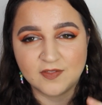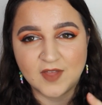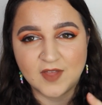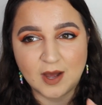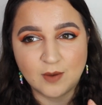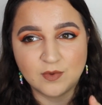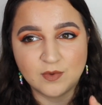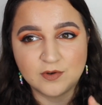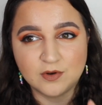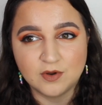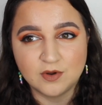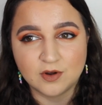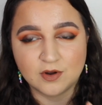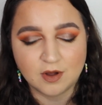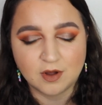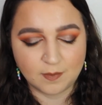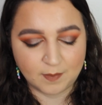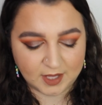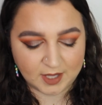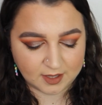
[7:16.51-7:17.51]
That would
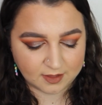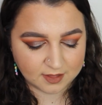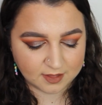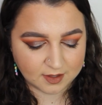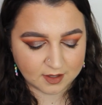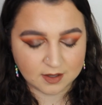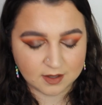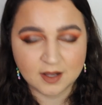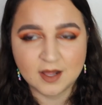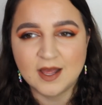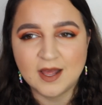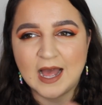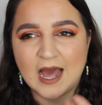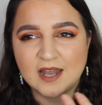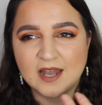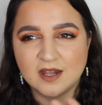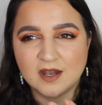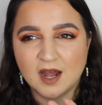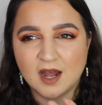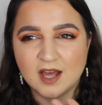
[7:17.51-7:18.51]
look amazing,
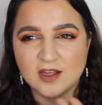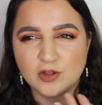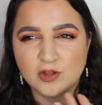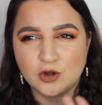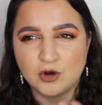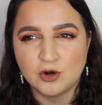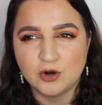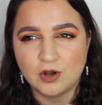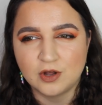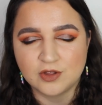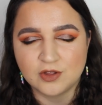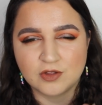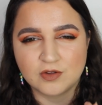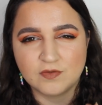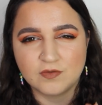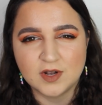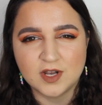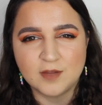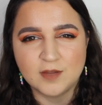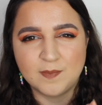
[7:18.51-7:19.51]
and a nice gloss
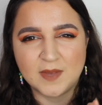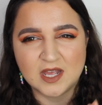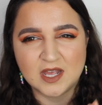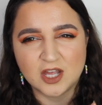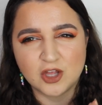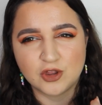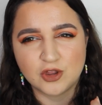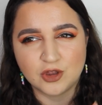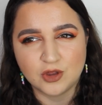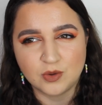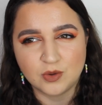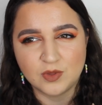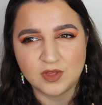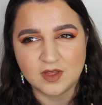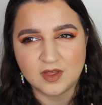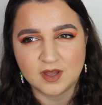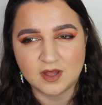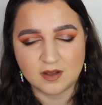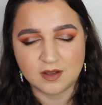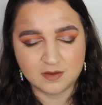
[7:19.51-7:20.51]
to really make it
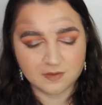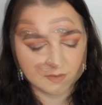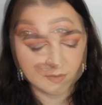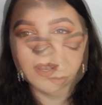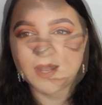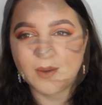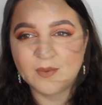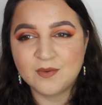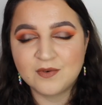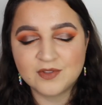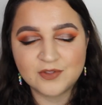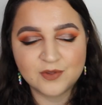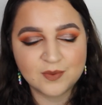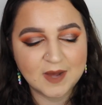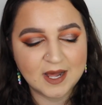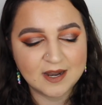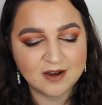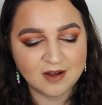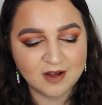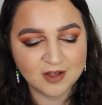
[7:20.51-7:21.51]
juicy. Now we're on
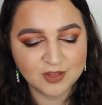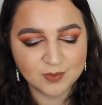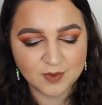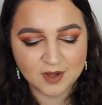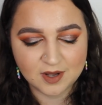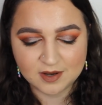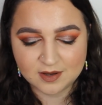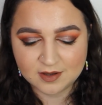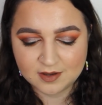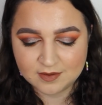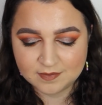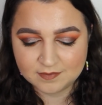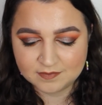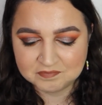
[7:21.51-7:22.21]
to our last one.